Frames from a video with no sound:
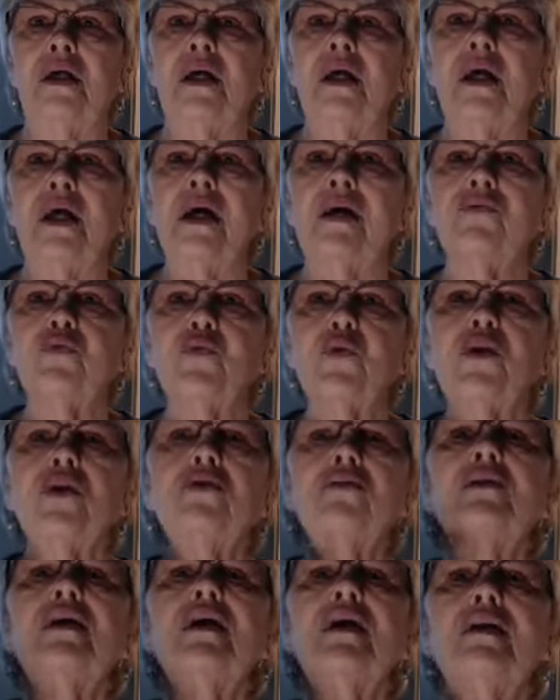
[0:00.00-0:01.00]
If we're
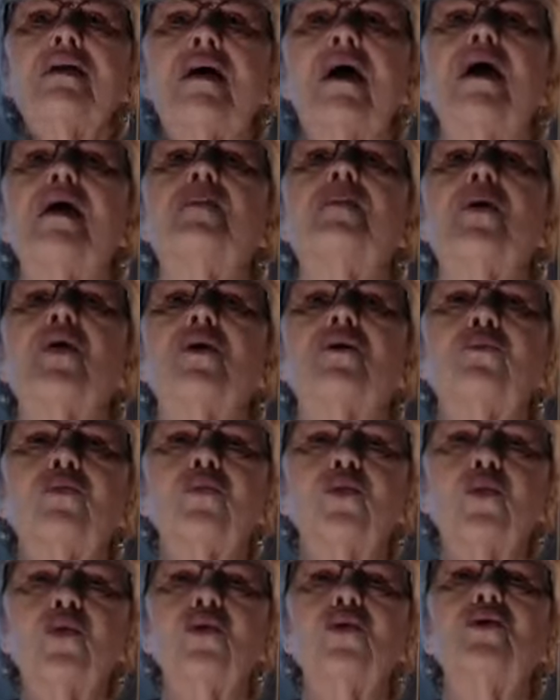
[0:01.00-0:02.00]
lit up, our
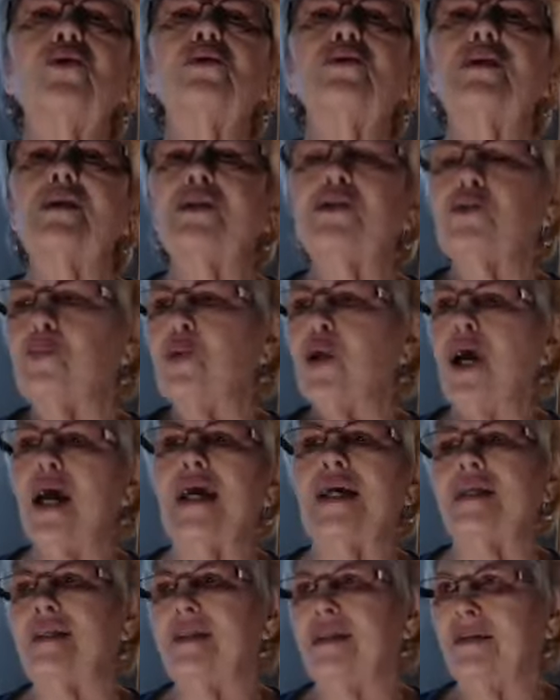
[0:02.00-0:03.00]
world is bright.